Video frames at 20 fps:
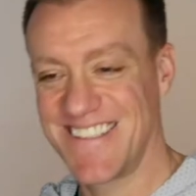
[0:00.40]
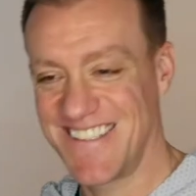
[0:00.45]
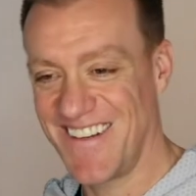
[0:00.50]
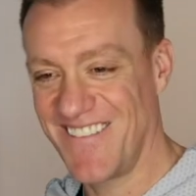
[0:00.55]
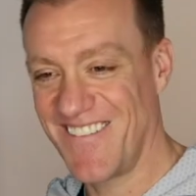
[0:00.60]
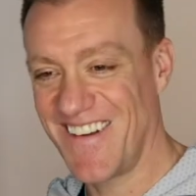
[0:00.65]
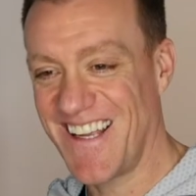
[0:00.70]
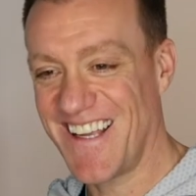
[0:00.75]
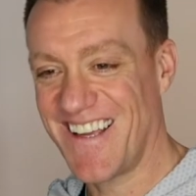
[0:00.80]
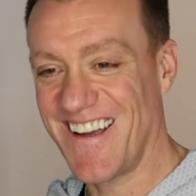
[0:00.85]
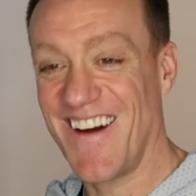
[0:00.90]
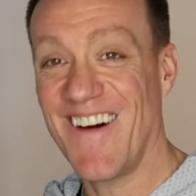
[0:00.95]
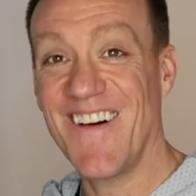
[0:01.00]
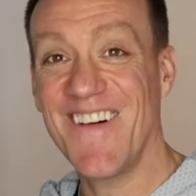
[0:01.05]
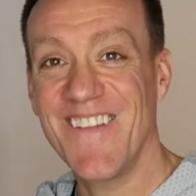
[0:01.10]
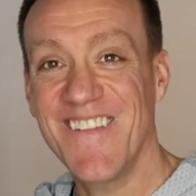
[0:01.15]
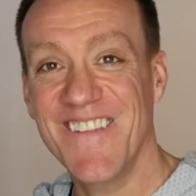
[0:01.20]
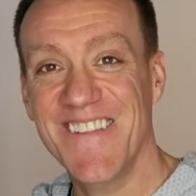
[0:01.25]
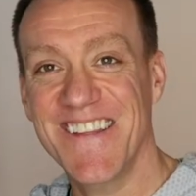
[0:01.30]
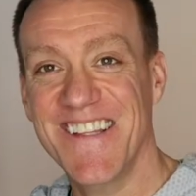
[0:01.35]
here we
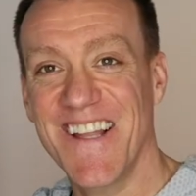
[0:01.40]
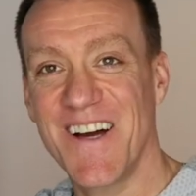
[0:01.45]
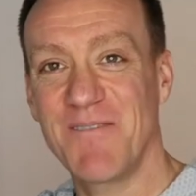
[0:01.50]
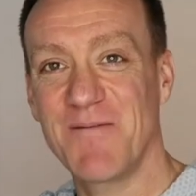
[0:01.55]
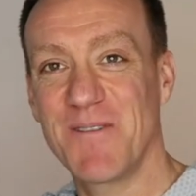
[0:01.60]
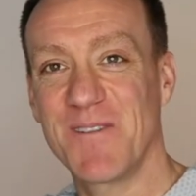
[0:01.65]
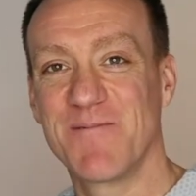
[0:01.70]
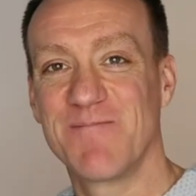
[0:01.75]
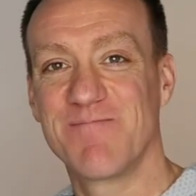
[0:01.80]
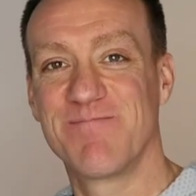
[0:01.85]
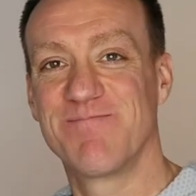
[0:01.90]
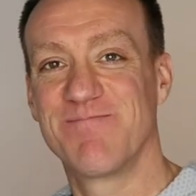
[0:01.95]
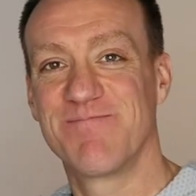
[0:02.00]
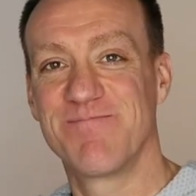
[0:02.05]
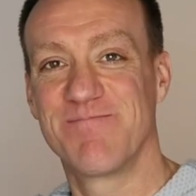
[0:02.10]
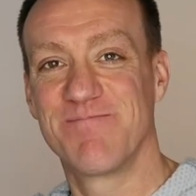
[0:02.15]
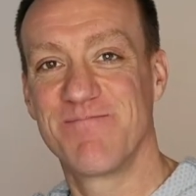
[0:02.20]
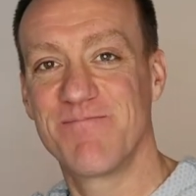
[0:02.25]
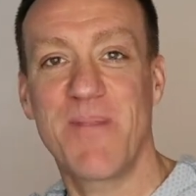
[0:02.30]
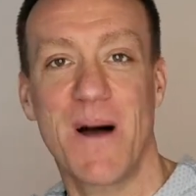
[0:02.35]
go, double
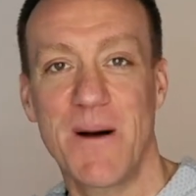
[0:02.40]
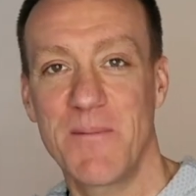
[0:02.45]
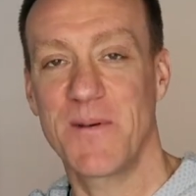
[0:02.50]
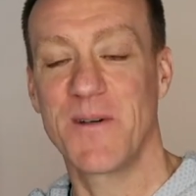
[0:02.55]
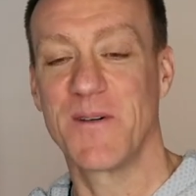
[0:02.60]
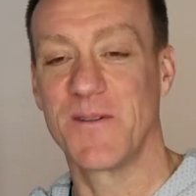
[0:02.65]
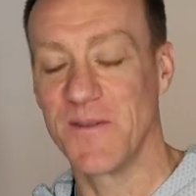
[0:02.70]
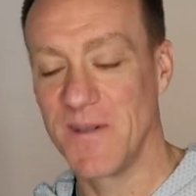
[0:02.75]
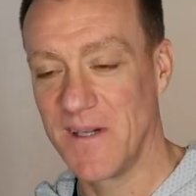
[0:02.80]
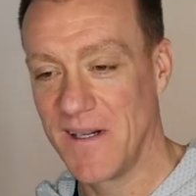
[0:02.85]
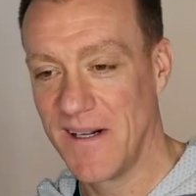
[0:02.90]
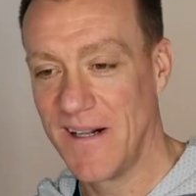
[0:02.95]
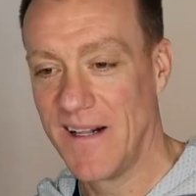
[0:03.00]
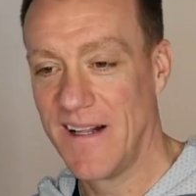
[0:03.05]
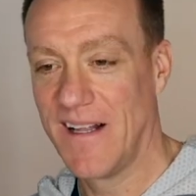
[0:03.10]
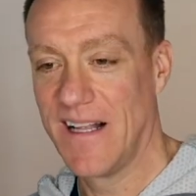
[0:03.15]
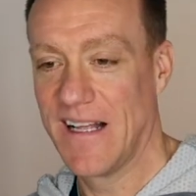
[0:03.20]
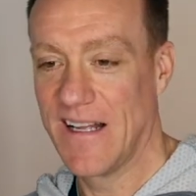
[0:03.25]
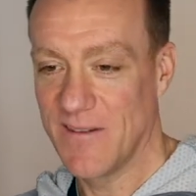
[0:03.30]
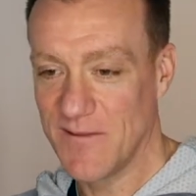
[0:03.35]
bubble.
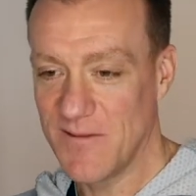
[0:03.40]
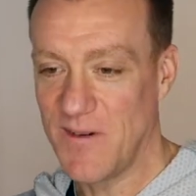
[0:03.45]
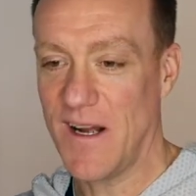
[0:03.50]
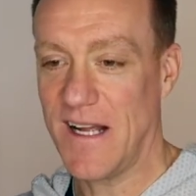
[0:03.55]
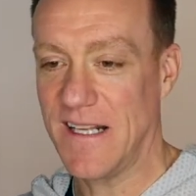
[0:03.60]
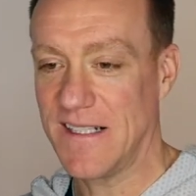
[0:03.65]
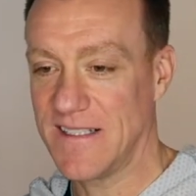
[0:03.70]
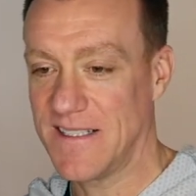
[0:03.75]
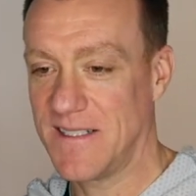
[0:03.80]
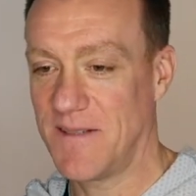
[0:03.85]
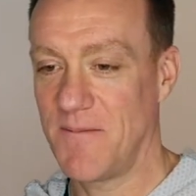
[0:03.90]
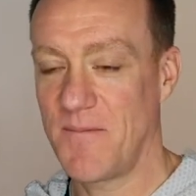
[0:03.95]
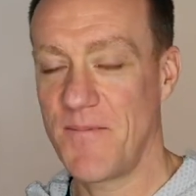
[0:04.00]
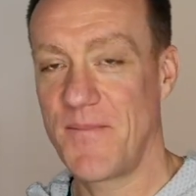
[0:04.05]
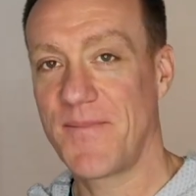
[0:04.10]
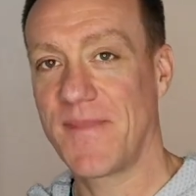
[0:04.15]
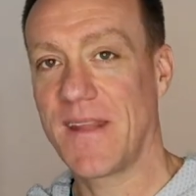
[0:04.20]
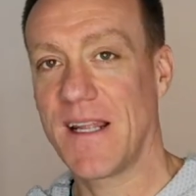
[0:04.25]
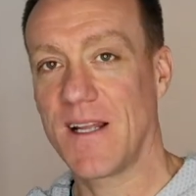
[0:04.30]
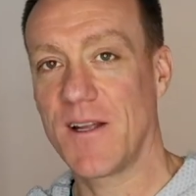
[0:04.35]
Right,
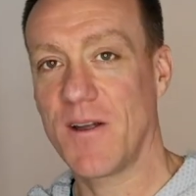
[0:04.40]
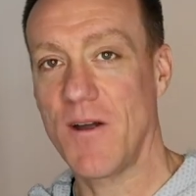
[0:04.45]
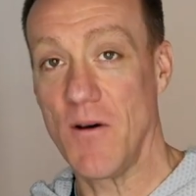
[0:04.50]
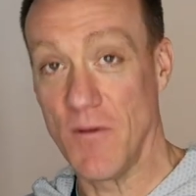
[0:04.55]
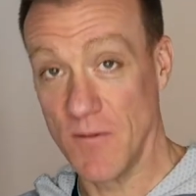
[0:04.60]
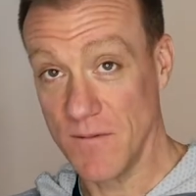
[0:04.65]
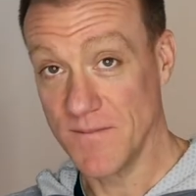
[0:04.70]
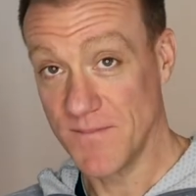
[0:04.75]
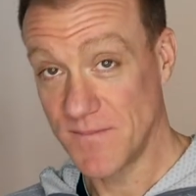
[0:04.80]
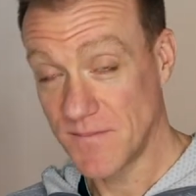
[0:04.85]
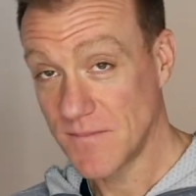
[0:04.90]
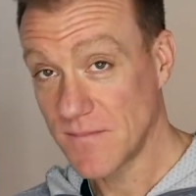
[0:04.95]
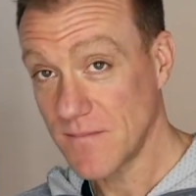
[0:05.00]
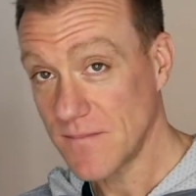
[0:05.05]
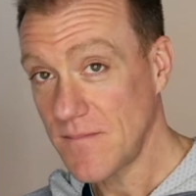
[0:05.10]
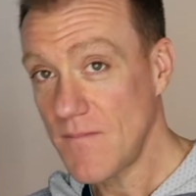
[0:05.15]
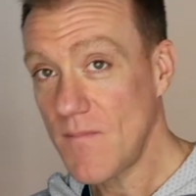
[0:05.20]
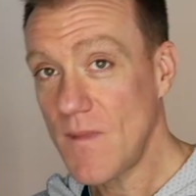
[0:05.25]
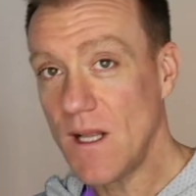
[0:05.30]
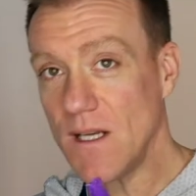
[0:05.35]
cool.
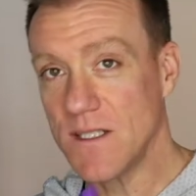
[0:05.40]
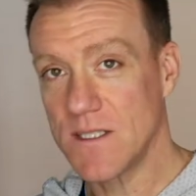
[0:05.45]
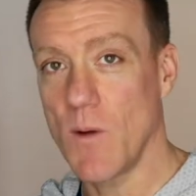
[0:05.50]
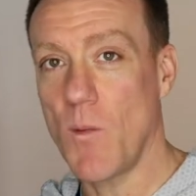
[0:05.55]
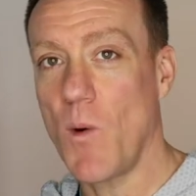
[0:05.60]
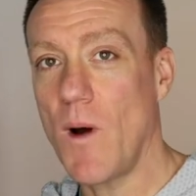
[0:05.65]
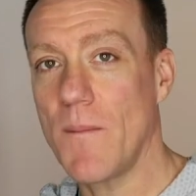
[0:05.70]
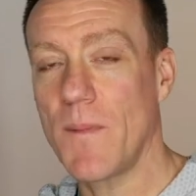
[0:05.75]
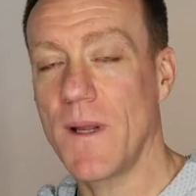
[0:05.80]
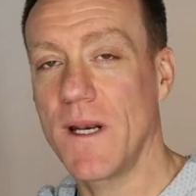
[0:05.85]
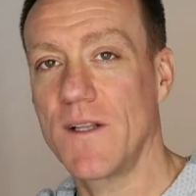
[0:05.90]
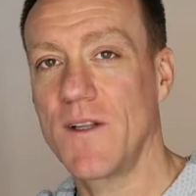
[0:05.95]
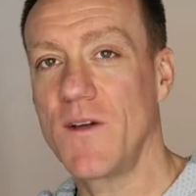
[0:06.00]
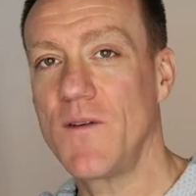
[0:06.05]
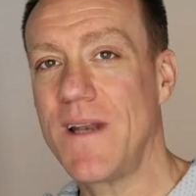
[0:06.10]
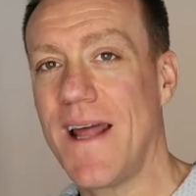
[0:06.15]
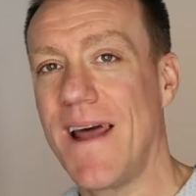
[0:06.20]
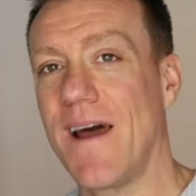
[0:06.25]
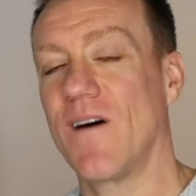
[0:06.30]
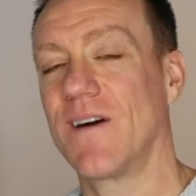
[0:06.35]
So what I'm gonna
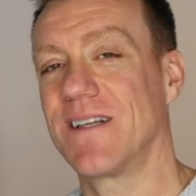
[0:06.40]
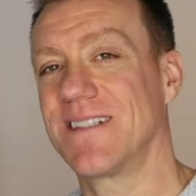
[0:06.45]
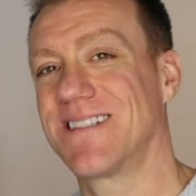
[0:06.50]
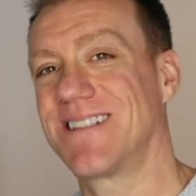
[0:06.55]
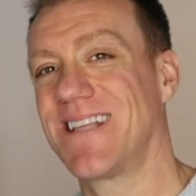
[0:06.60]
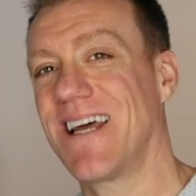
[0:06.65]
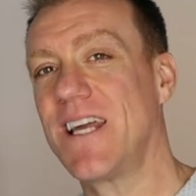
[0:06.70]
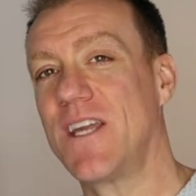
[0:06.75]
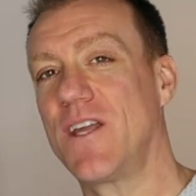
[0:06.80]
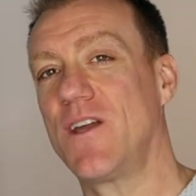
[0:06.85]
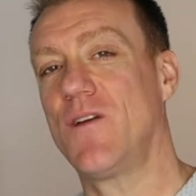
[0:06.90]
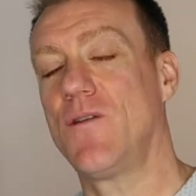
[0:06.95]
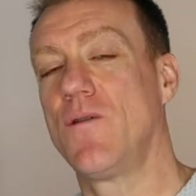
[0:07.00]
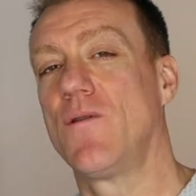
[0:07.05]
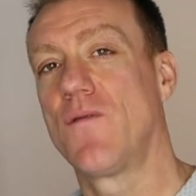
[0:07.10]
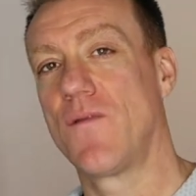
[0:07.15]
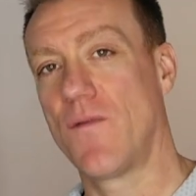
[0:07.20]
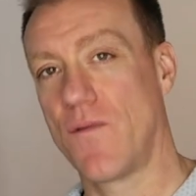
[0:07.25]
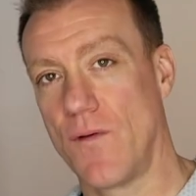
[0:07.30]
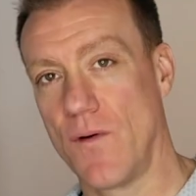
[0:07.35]
do now is take you
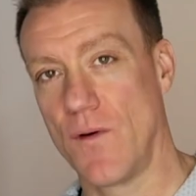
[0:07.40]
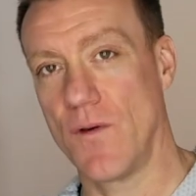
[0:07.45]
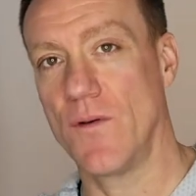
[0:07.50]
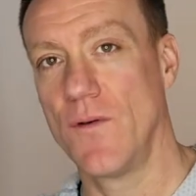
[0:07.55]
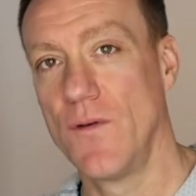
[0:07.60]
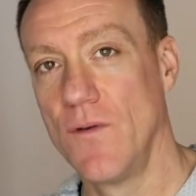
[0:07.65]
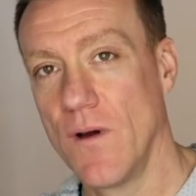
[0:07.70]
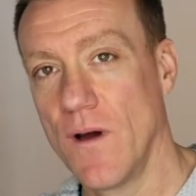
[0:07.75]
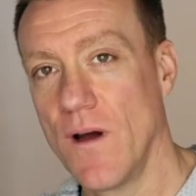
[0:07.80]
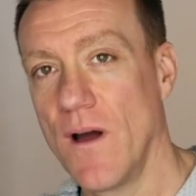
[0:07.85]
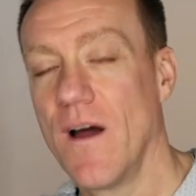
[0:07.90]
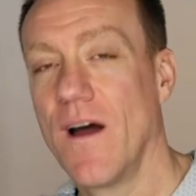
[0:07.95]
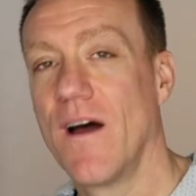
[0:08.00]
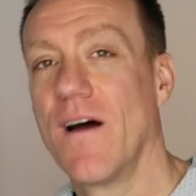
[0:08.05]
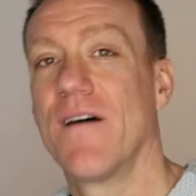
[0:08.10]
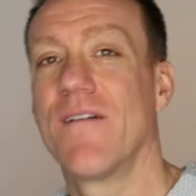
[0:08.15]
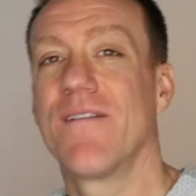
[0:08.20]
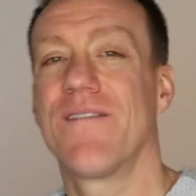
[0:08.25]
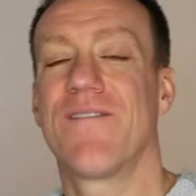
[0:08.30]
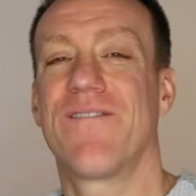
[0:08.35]
through
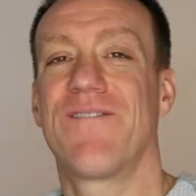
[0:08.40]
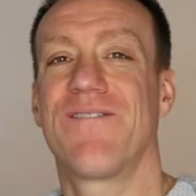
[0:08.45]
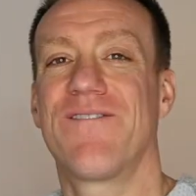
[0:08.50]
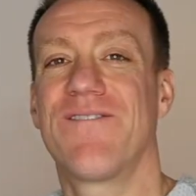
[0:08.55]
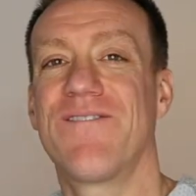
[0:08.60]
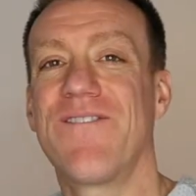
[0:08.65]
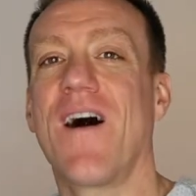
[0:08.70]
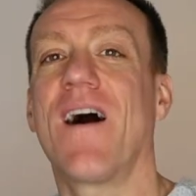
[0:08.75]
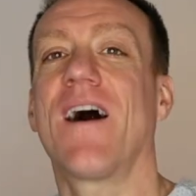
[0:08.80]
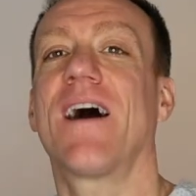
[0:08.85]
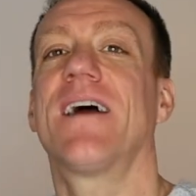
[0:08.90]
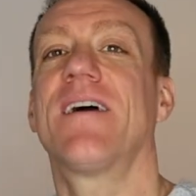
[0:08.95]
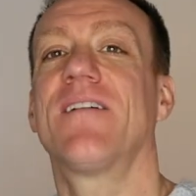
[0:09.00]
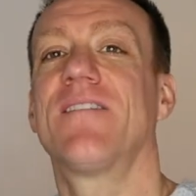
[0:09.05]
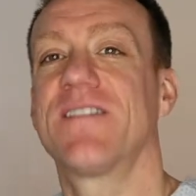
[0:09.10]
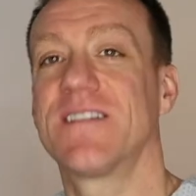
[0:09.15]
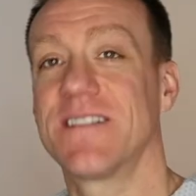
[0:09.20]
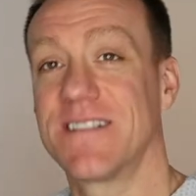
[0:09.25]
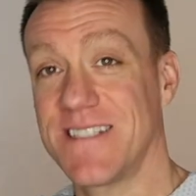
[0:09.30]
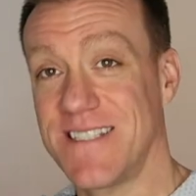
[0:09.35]

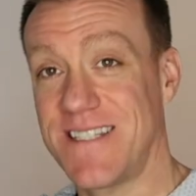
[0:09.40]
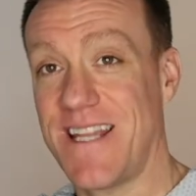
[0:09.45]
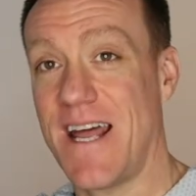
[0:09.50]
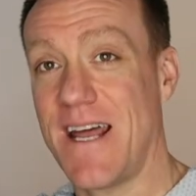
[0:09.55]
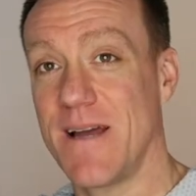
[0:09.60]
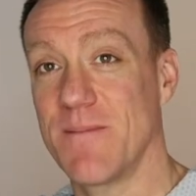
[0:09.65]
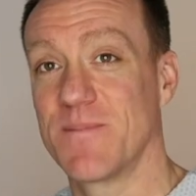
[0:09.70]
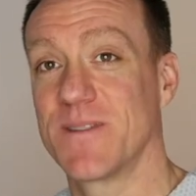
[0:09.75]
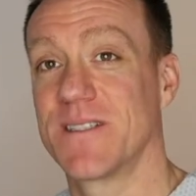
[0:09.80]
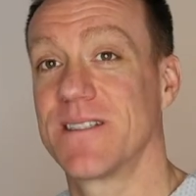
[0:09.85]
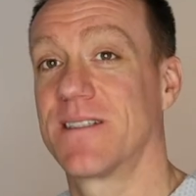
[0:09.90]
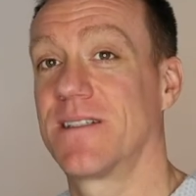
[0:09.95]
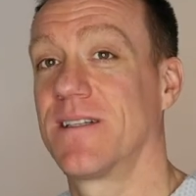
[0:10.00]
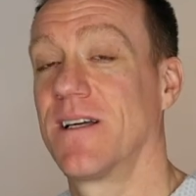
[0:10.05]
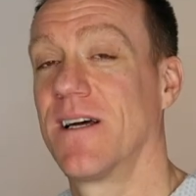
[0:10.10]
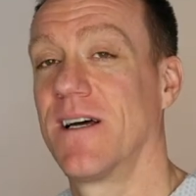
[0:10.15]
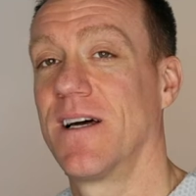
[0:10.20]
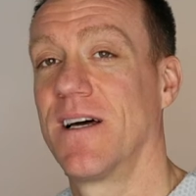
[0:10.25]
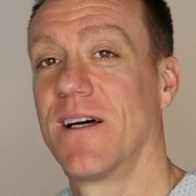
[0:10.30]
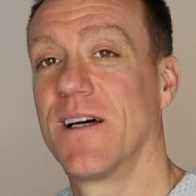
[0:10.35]
5 steps
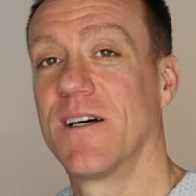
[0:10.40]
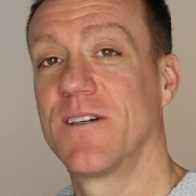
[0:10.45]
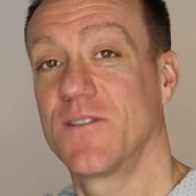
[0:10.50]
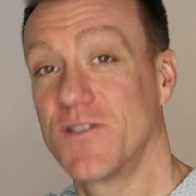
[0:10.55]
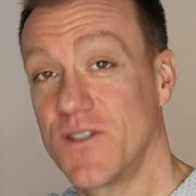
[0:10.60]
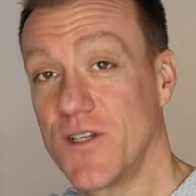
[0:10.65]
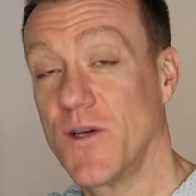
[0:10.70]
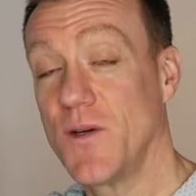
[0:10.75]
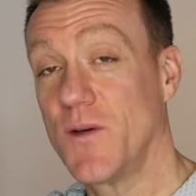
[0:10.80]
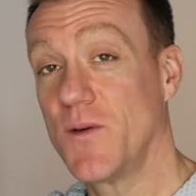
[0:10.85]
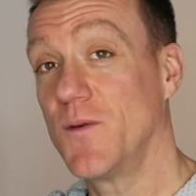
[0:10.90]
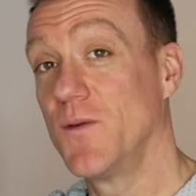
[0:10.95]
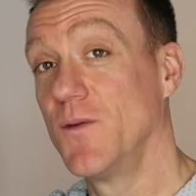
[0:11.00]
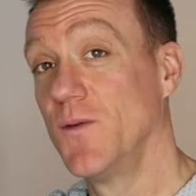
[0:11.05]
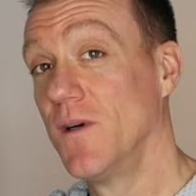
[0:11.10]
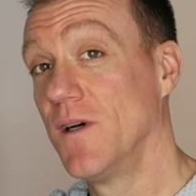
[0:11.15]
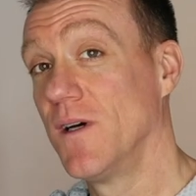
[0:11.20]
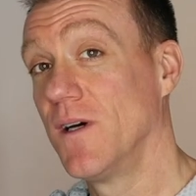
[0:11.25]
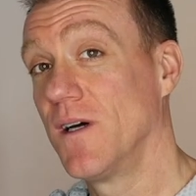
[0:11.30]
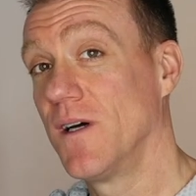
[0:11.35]

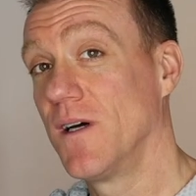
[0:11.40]
to